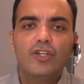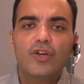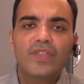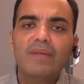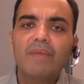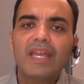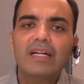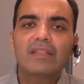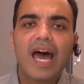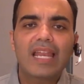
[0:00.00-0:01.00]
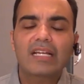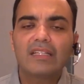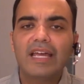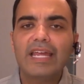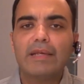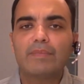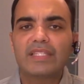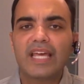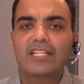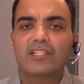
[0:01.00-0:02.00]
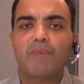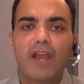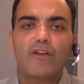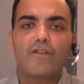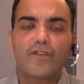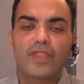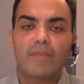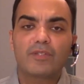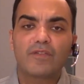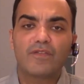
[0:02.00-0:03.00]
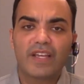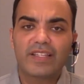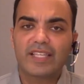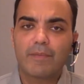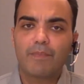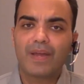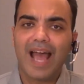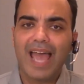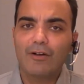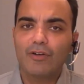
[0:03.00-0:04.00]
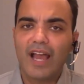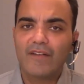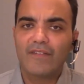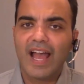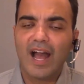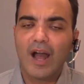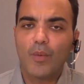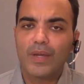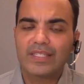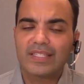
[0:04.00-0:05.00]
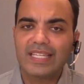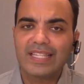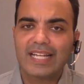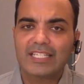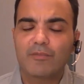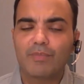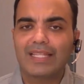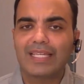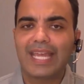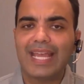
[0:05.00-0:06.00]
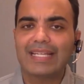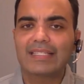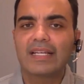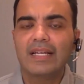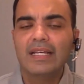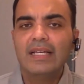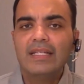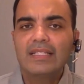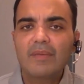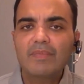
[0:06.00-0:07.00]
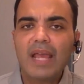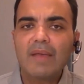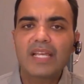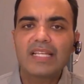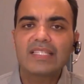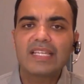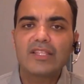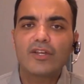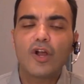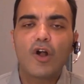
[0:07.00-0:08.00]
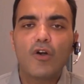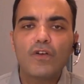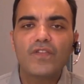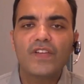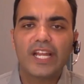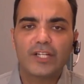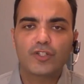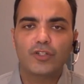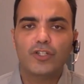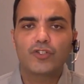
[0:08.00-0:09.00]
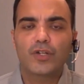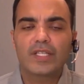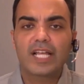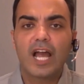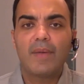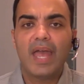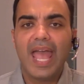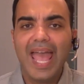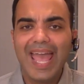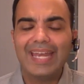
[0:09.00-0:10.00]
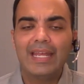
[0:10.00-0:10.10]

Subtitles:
They make a lot of claims that it's better for them to fix it, but I don't always see that to be the case. Sometimes I see their own financial interests come ahead,